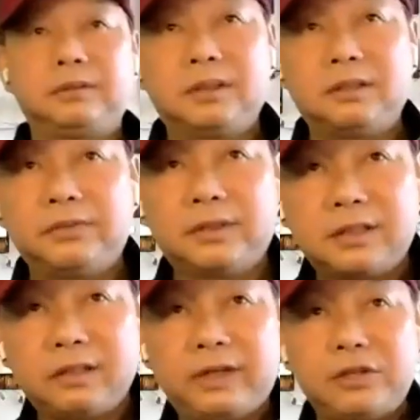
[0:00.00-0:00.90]
is about
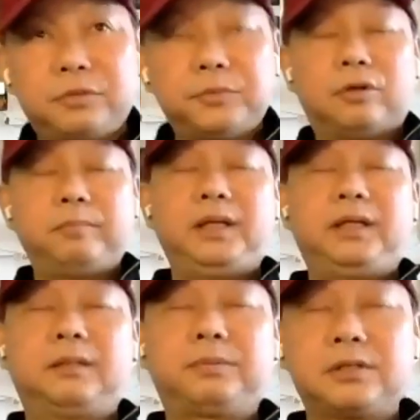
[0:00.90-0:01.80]
the definition of your
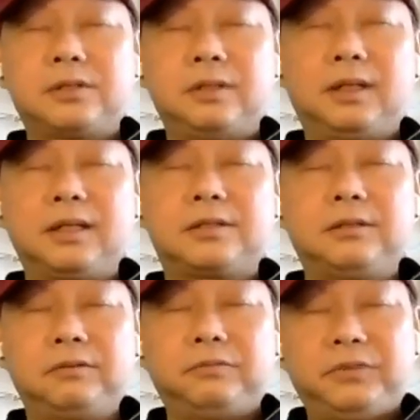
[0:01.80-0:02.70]
media, because
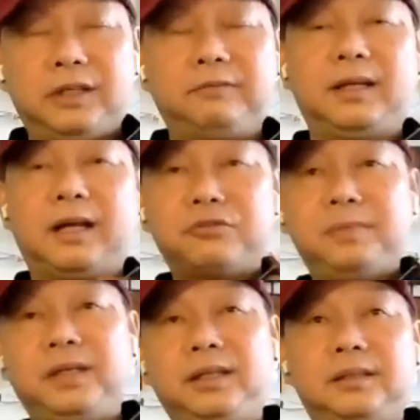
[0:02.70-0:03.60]
we have
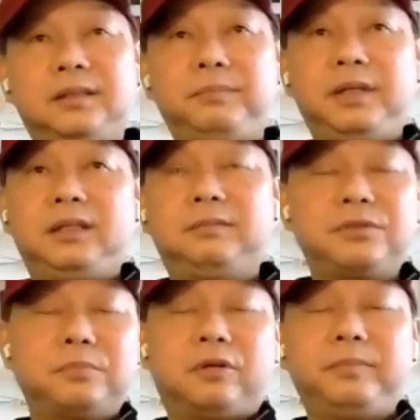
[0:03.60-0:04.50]
large media,
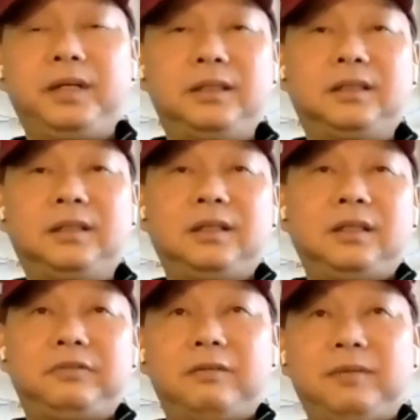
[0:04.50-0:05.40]
medium, small media,
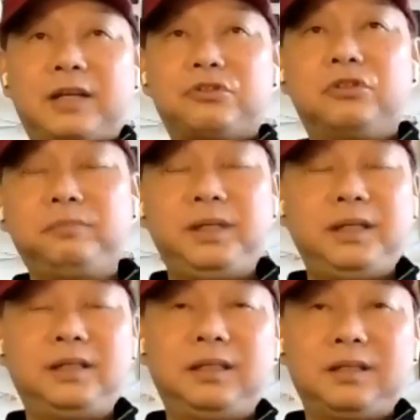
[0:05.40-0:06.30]
we have
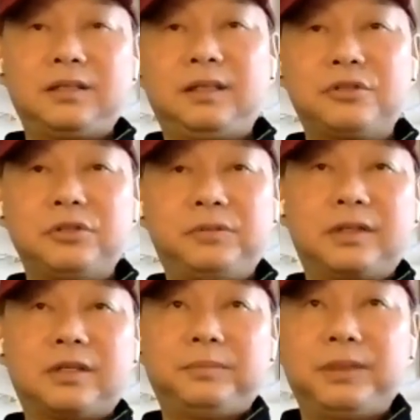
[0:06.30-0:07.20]
national media,
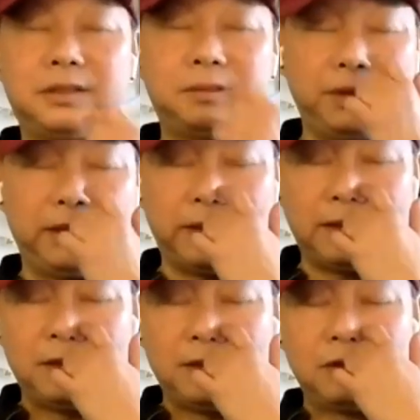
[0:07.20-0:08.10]
international, community
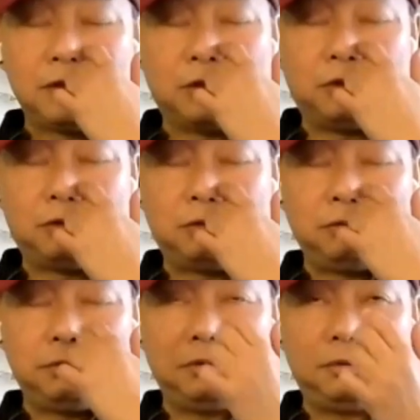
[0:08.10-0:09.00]
media.
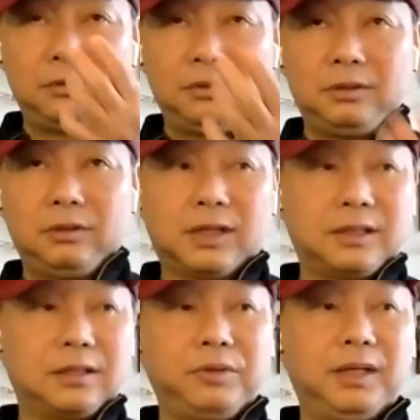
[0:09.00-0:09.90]
So
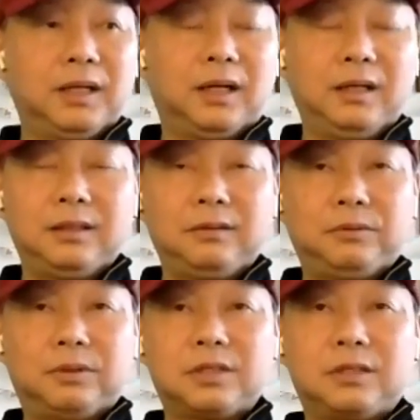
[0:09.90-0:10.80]
look at the green
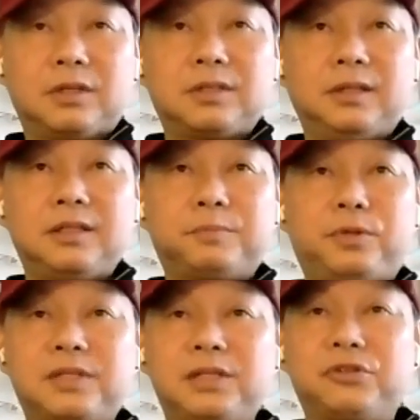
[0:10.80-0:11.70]
line. What's
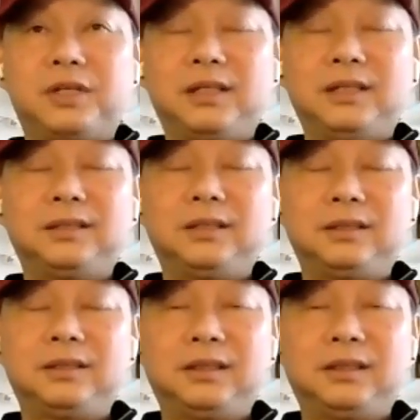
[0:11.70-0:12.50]
its positioning?